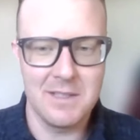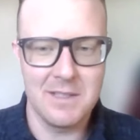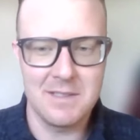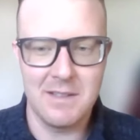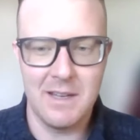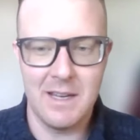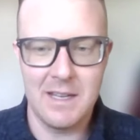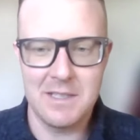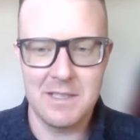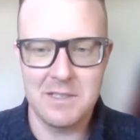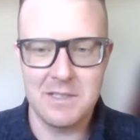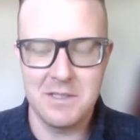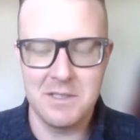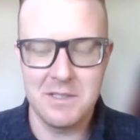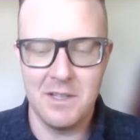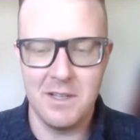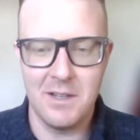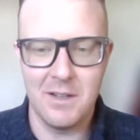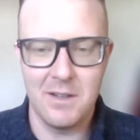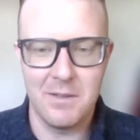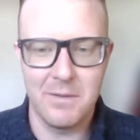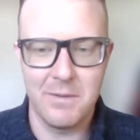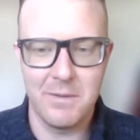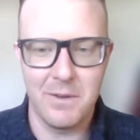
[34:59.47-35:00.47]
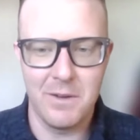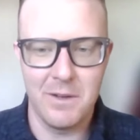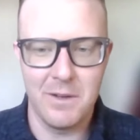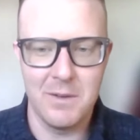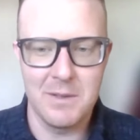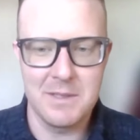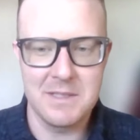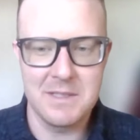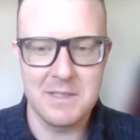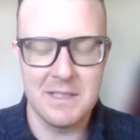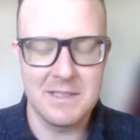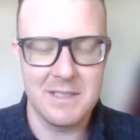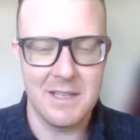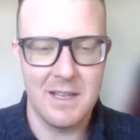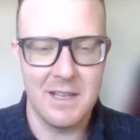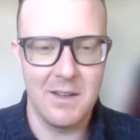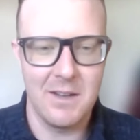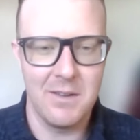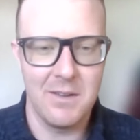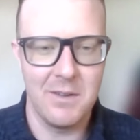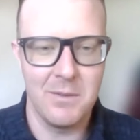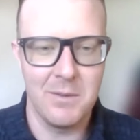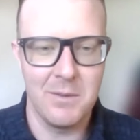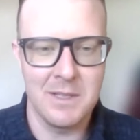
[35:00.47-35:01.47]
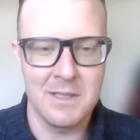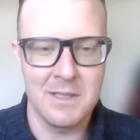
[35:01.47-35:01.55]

this last year for USA Cycling